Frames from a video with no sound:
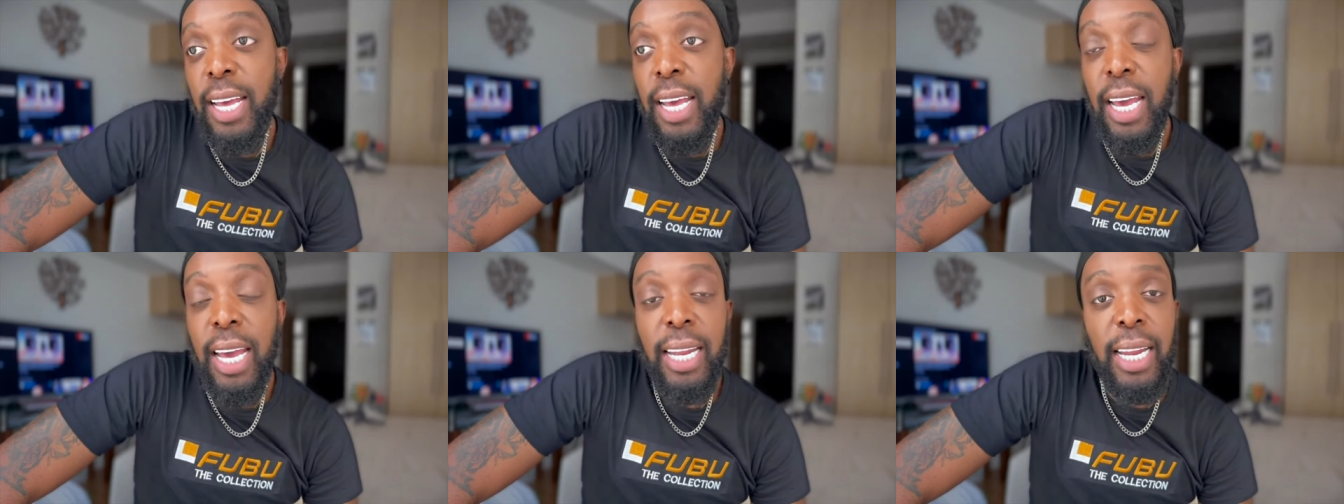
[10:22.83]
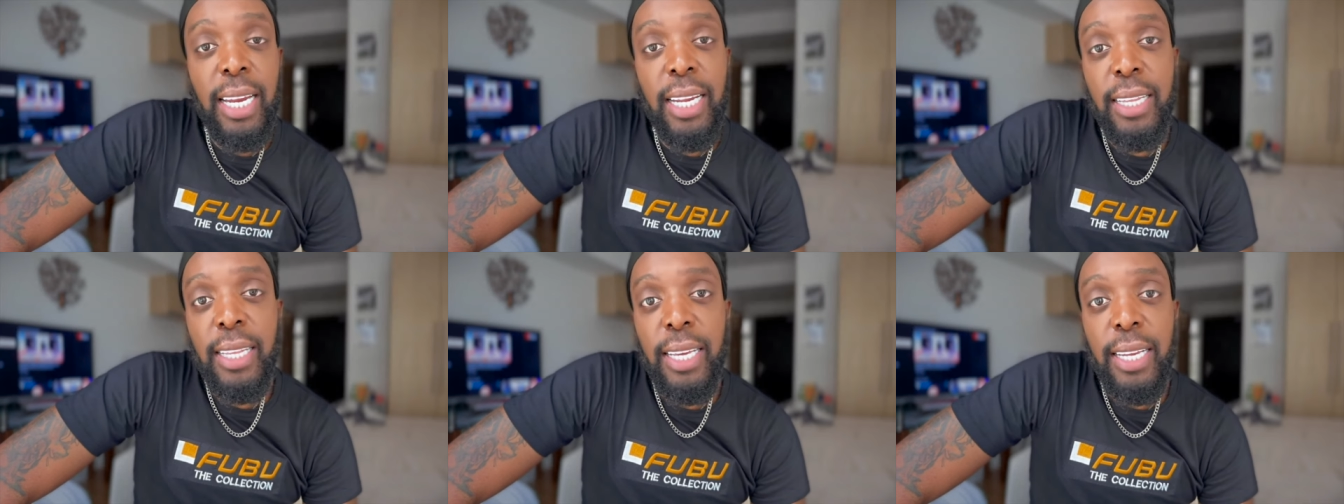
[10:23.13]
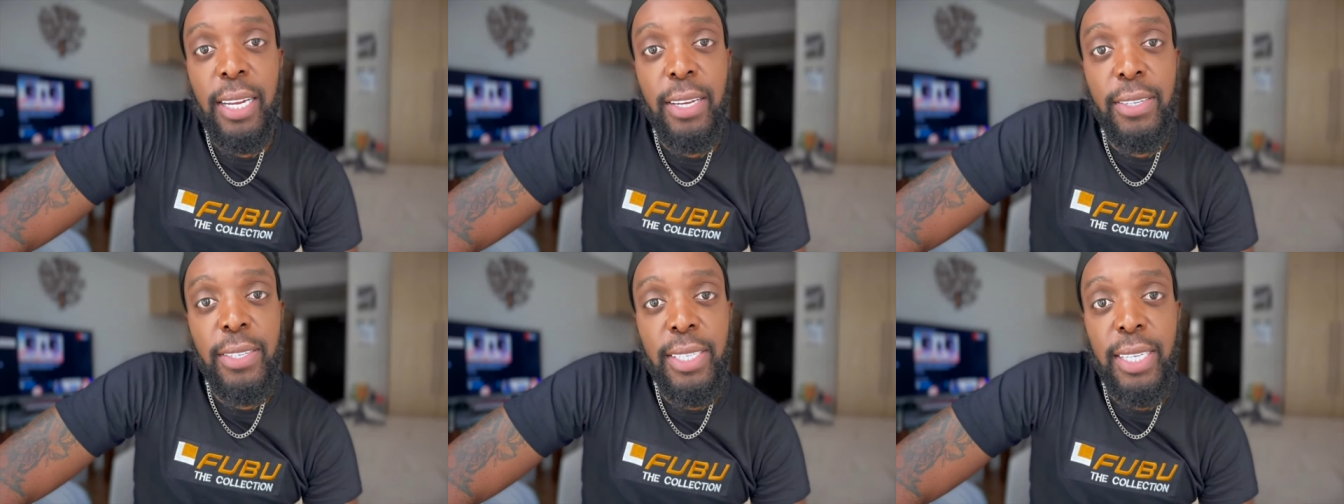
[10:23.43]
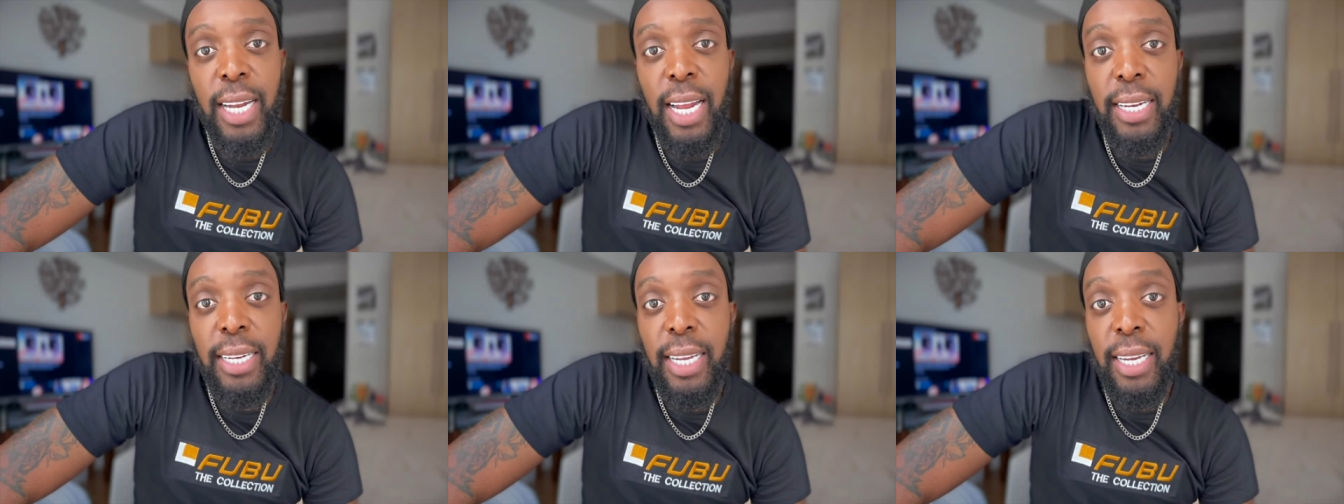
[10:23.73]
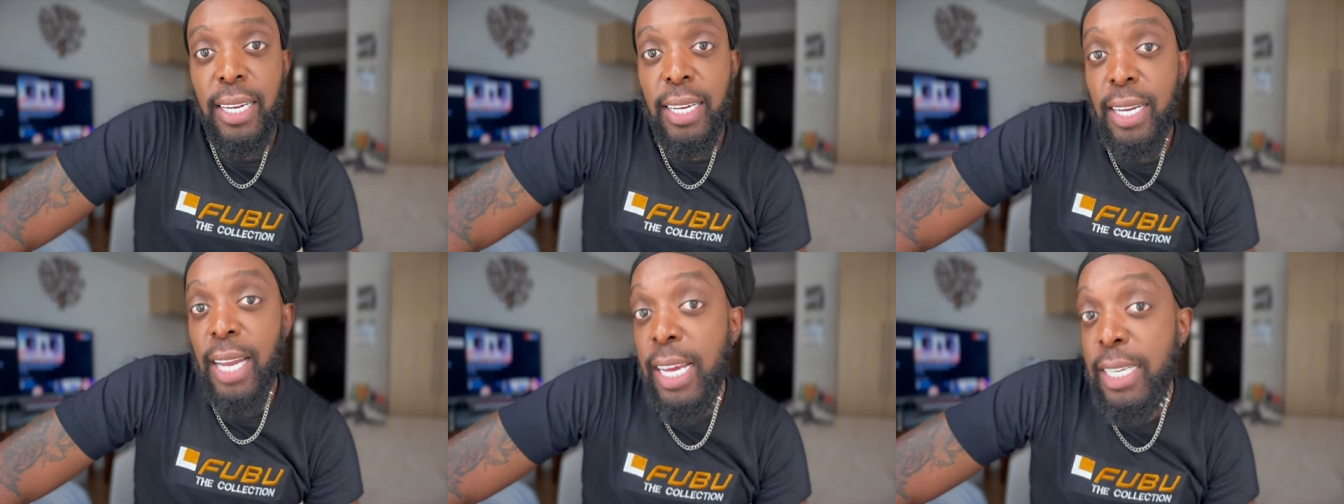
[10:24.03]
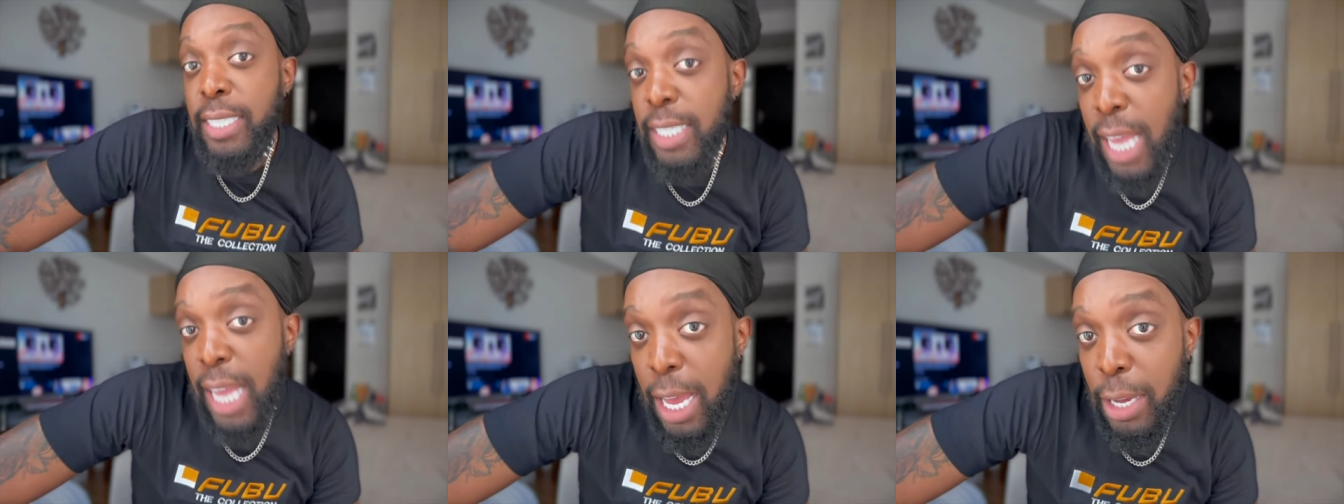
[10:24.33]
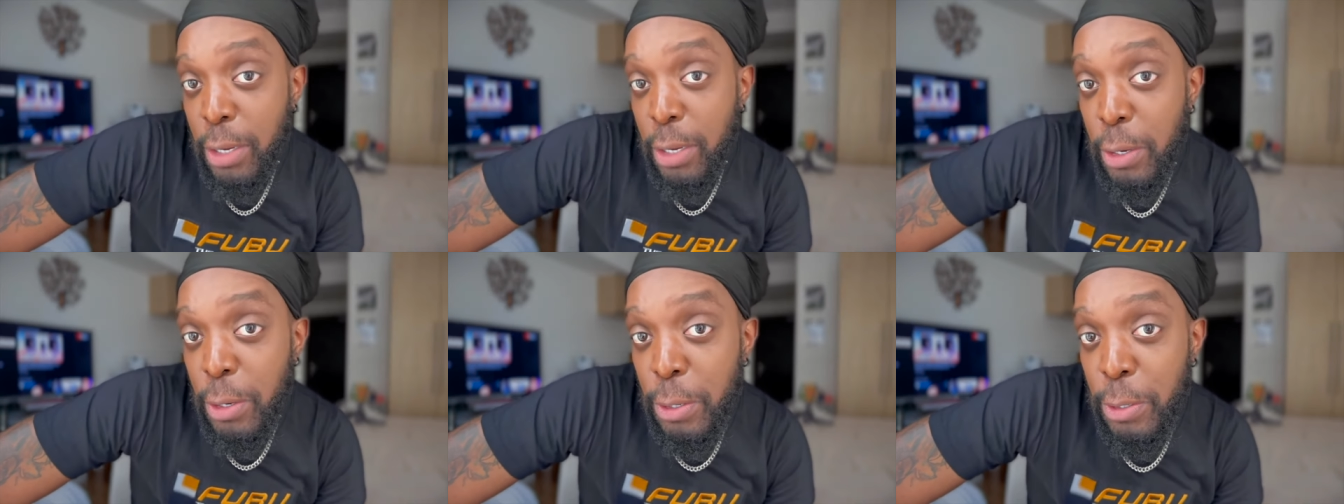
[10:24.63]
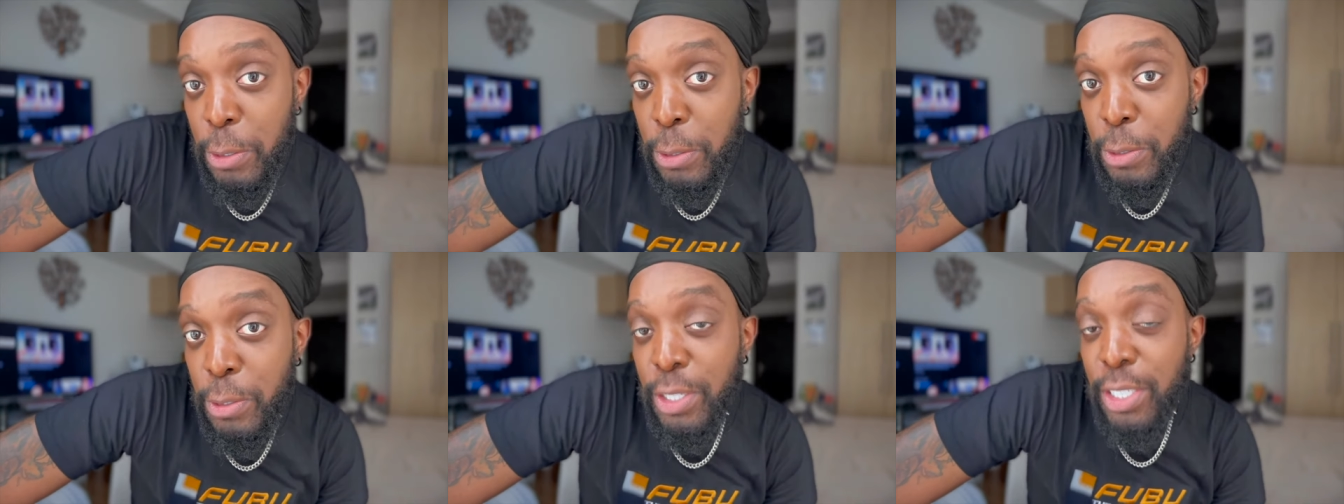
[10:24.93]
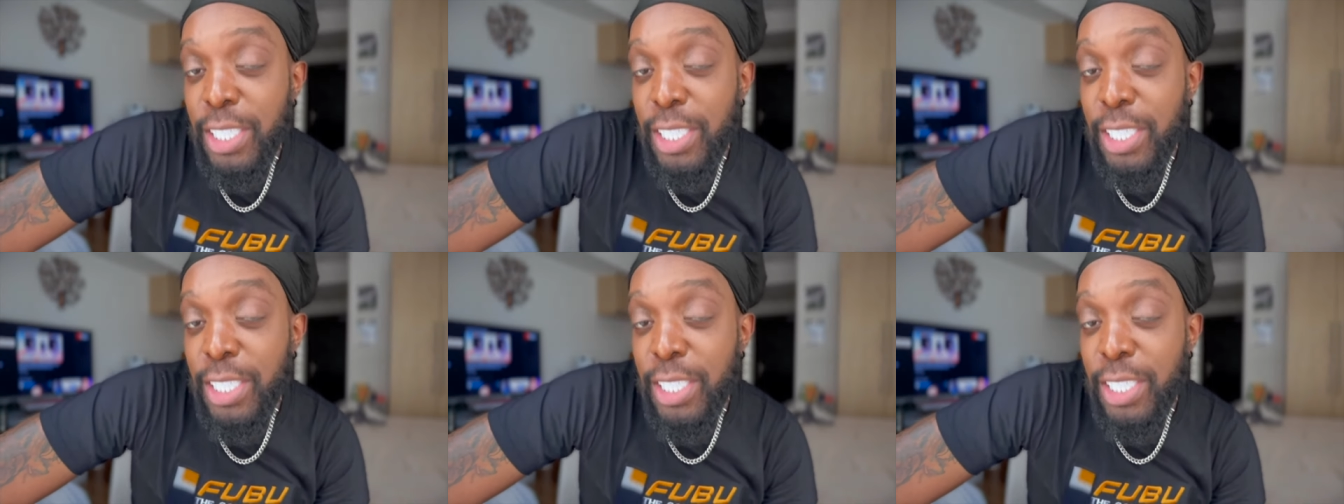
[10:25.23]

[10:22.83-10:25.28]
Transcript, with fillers: and anything else that I needed, like tacos.